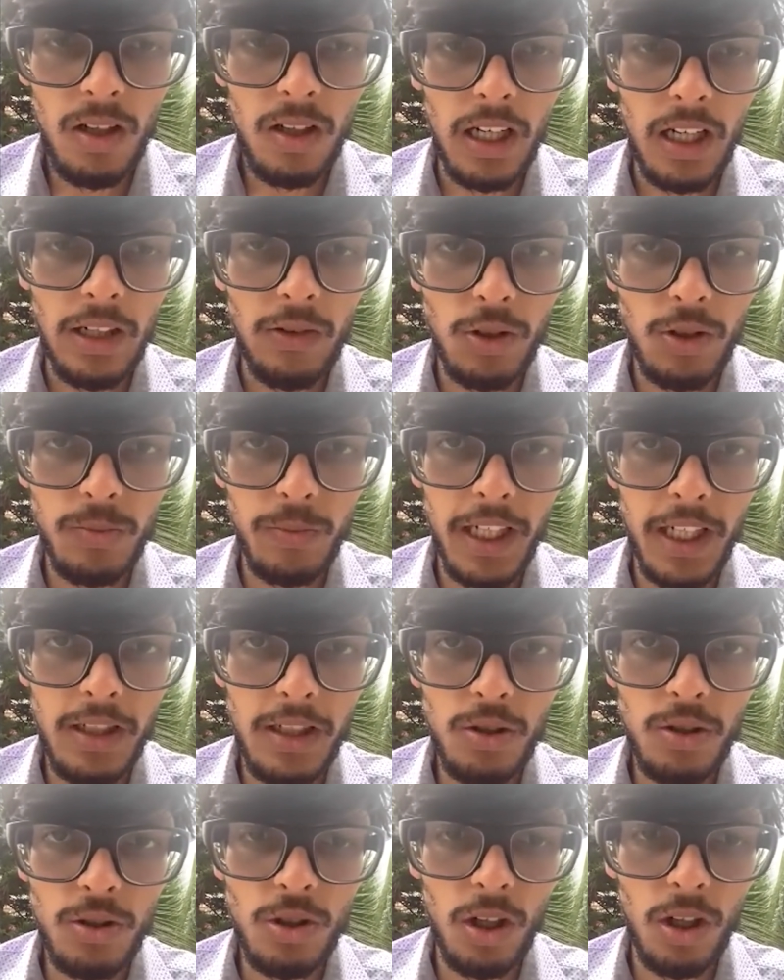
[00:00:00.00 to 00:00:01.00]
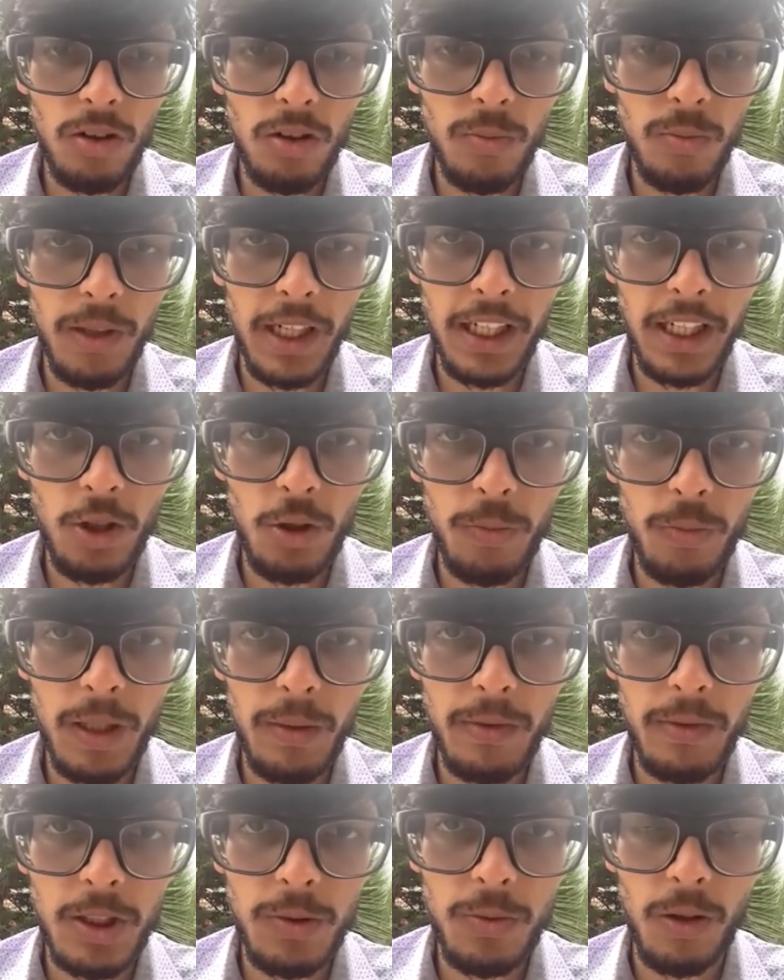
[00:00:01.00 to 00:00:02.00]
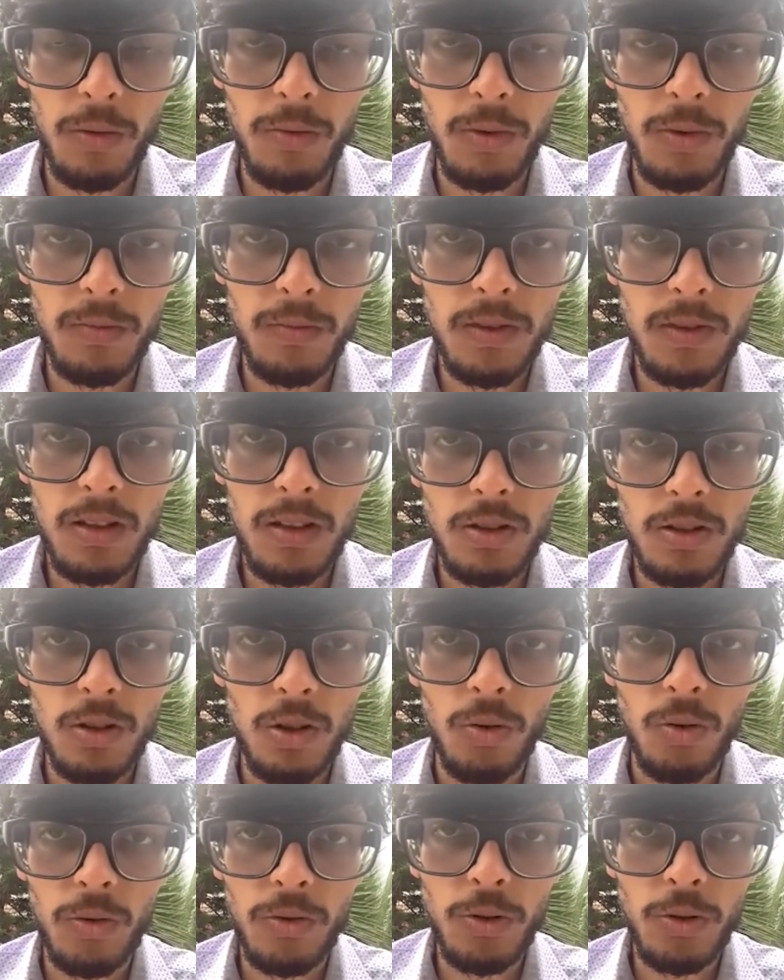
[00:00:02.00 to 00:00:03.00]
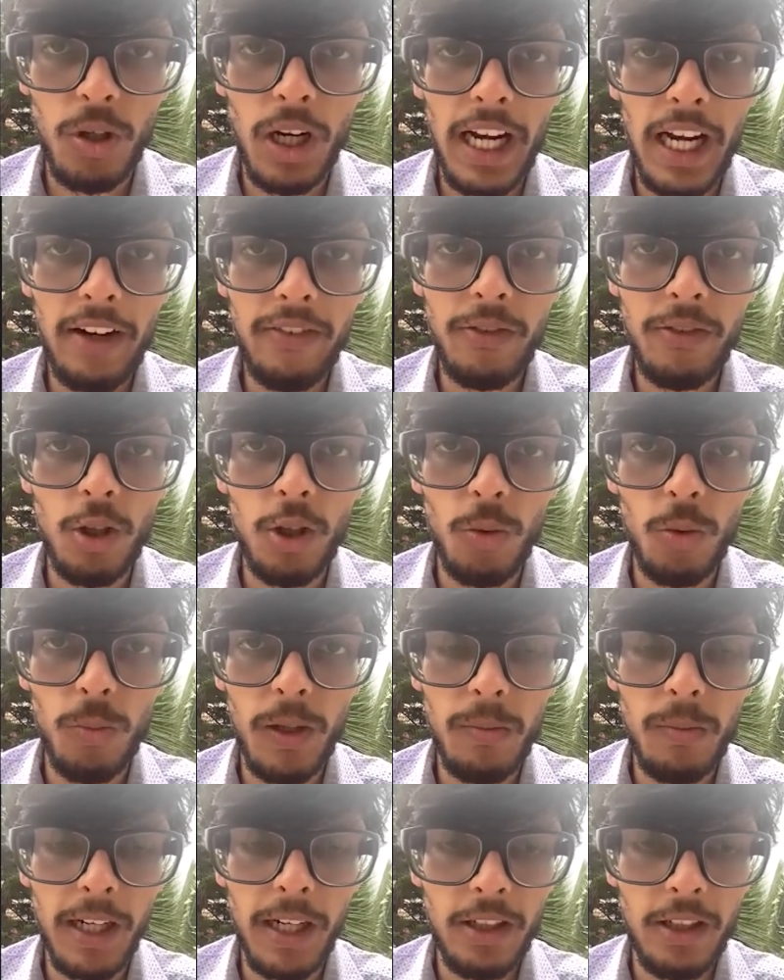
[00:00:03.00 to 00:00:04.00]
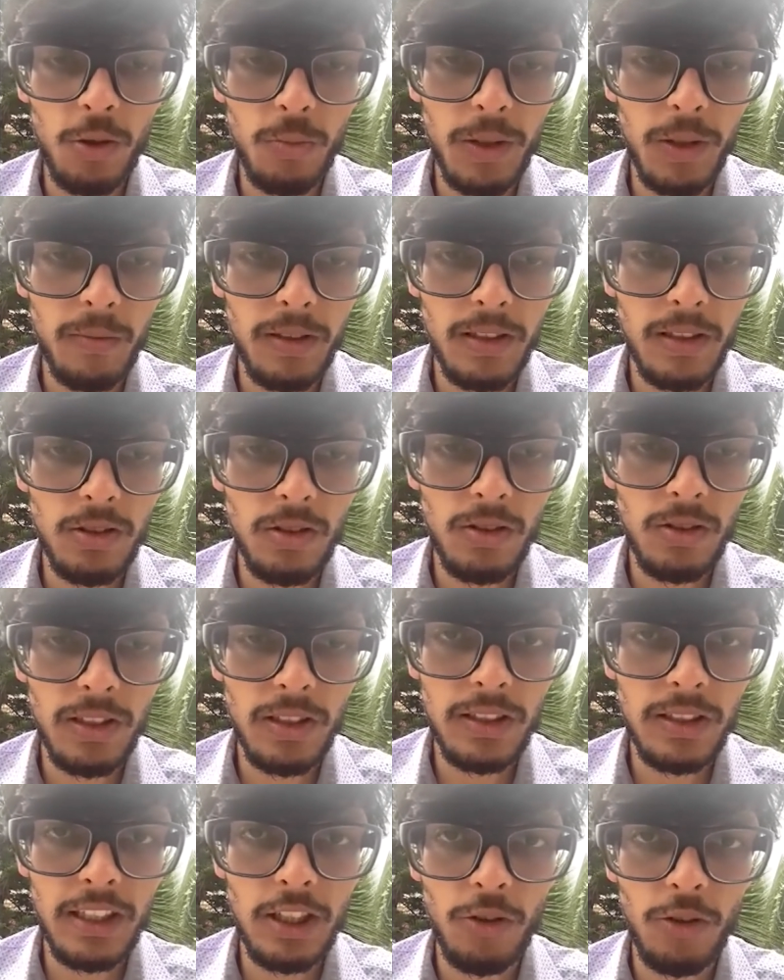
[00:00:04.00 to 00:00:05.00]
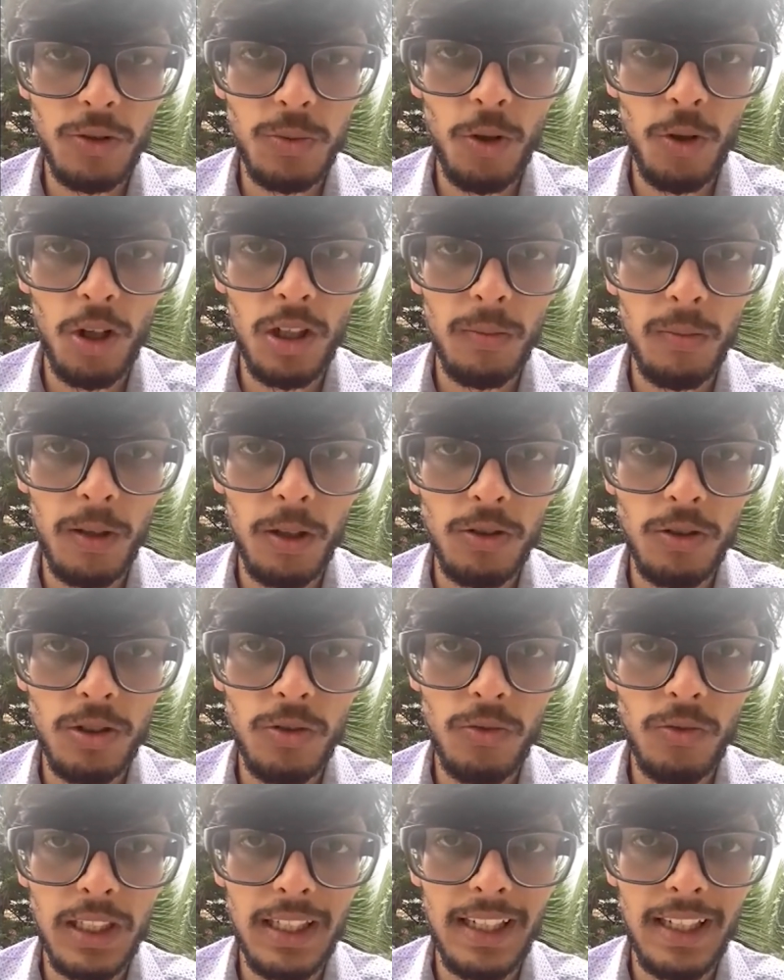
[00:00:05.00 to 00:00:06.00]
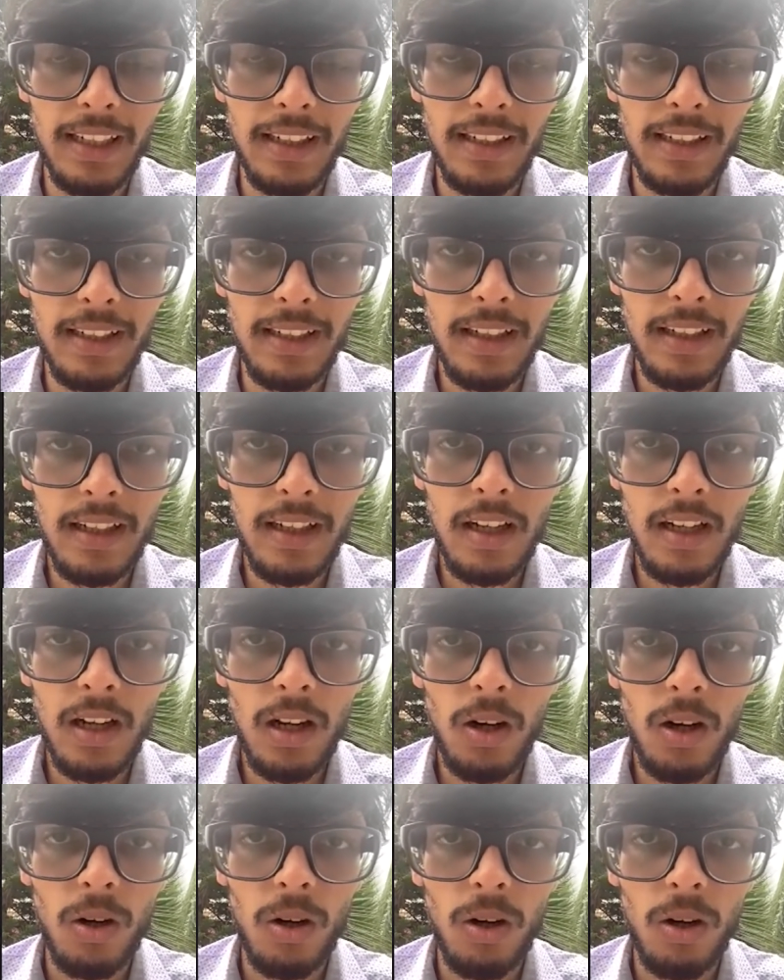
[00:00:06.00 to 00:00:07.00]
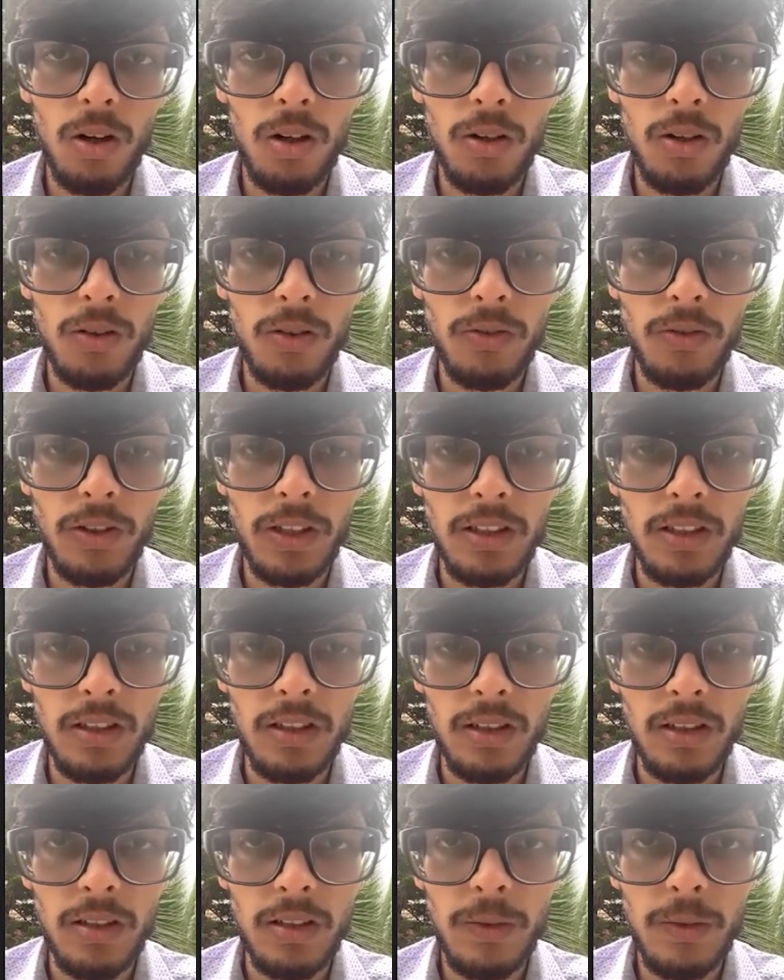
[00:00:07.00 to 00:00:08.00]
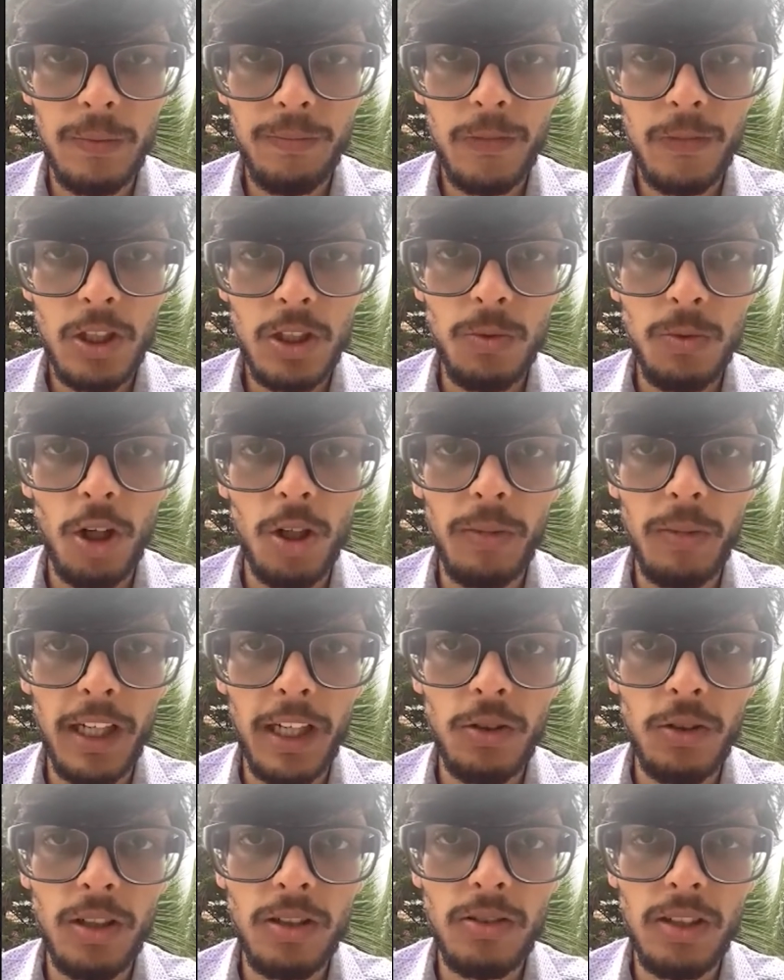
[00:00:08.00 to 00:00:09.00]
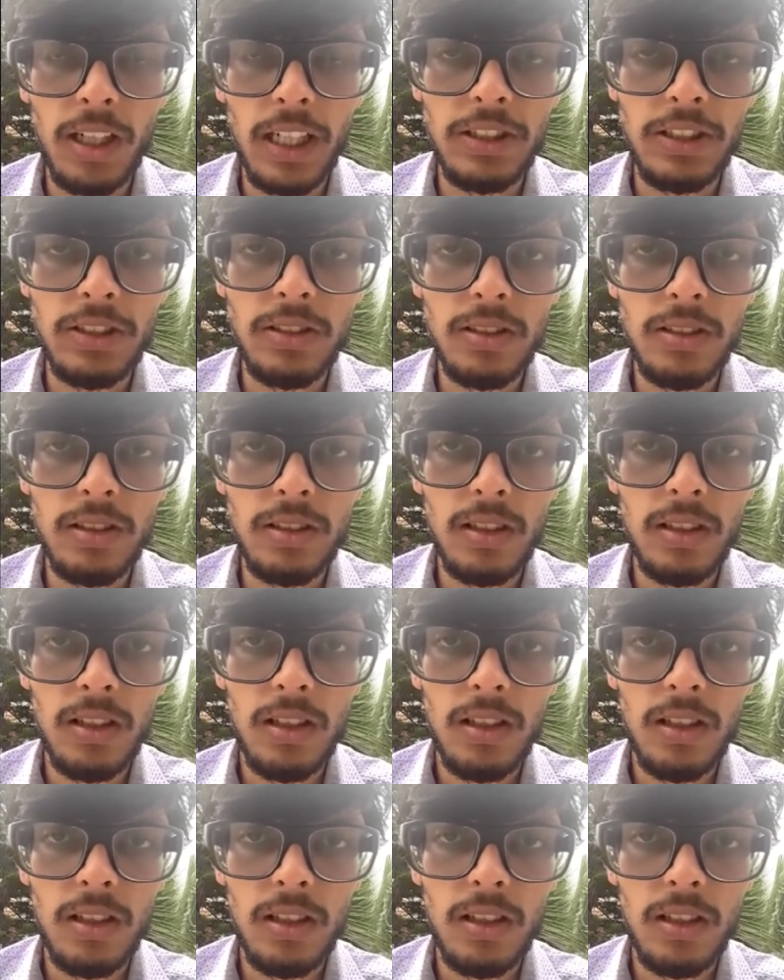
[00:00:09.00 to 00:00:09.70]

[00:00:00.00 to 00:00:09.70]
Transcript: It was made to solve the micropayments problem. So to have global micropayments on the internet of small amounts with a click or with the small micro interactions,